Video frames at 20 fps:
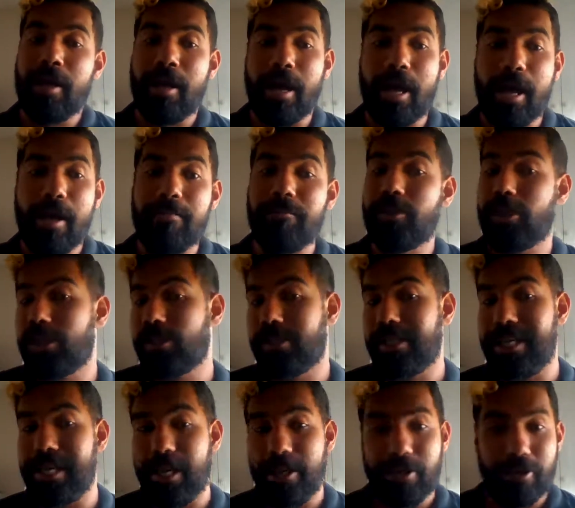And just to
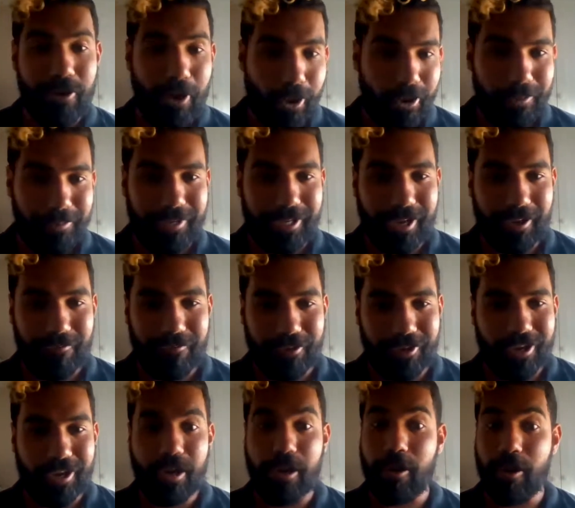let you know, I'll be
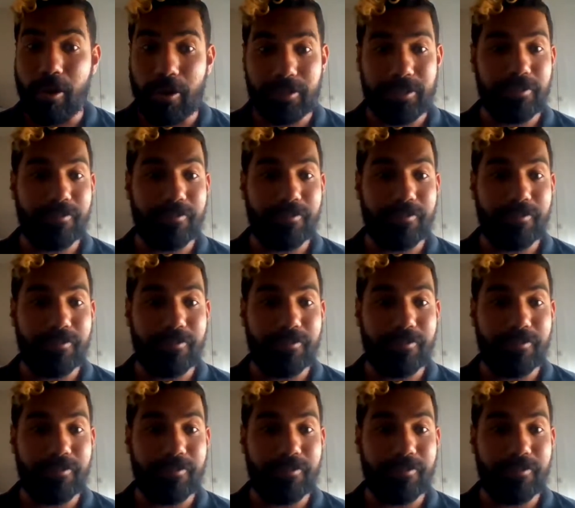covering a lot